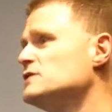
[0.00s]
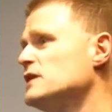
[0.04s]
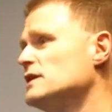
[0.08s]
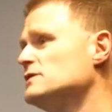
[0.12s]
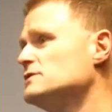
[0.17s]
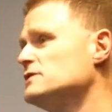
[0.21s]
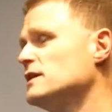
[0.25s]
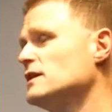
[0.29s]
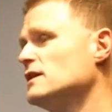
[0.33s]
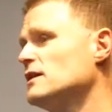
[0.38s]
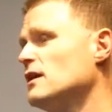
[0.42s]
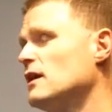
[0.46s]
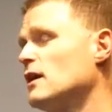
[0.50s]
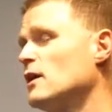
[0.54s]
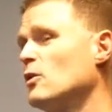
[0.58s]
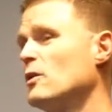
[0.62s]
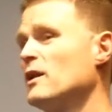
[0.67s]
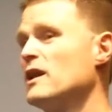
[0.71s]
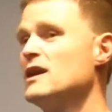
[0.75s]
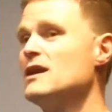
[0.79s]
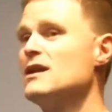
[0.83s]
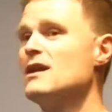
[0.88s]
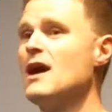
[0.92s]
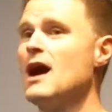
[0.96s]
judging
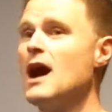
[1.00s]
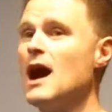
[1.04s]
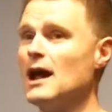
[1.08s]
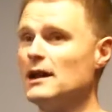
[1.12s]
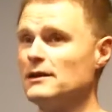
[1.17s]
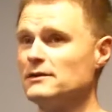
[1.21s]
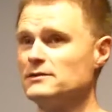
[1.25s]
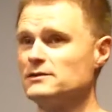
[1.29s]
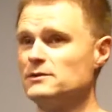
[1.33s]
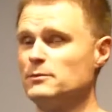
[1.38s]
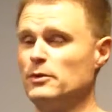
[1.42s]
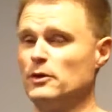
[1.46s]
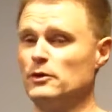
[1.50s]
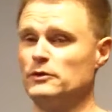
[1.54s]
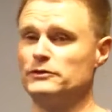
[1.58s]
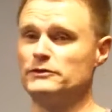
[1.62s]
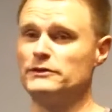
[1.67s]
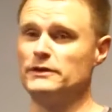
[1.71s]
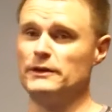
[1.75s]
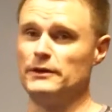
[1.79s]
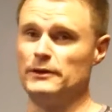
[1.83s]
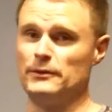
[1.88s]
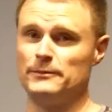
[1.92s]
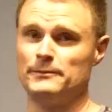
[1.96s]
are we not
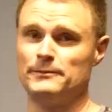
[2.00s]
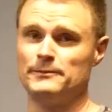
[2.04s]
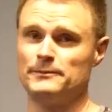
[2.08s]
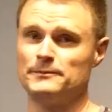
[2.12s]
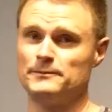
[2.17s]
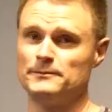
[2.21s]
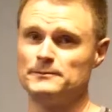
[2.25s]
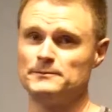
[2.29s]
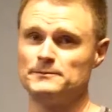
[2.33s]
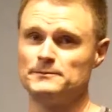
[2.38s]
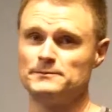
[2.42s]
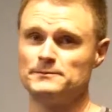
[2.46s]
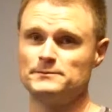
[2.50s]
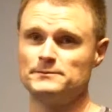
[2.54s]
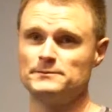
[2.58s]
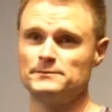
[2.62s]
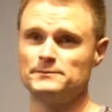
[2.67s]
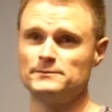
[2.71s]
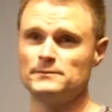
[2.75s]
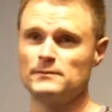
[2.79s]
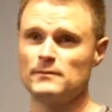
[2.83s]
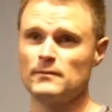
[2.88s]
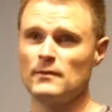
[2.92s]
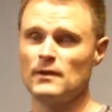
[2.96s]
supposed to do?
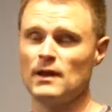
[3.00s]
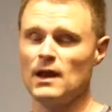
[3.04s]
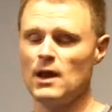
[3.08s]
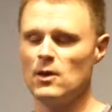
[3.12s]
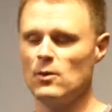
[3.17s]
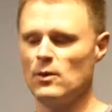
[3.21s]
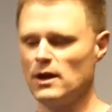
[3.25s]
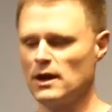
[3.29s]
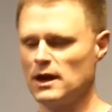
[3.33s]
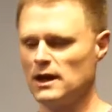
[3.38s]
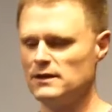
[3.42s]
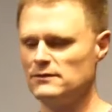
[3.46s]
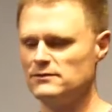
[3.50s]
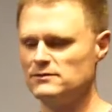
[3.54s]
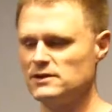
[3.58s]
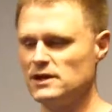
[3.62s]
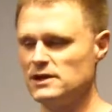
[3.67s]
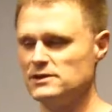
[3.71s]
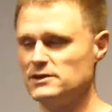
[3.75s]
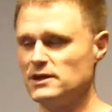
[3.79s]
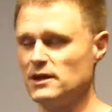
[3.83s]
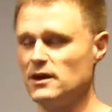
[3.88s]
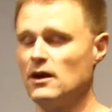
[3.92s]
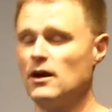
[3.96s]
And what kind of
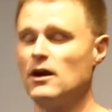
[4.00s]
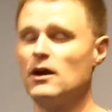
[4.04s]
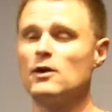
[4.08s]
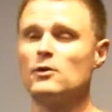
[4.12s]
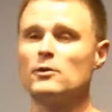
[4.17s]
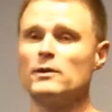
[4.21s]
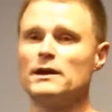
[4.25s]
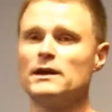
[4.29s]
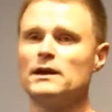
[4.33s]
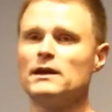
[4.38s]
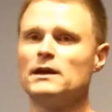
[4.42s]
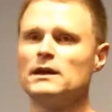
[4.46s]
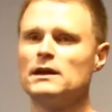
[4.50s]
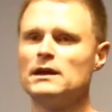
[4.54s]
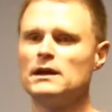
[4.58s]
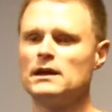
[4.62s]
judging are we?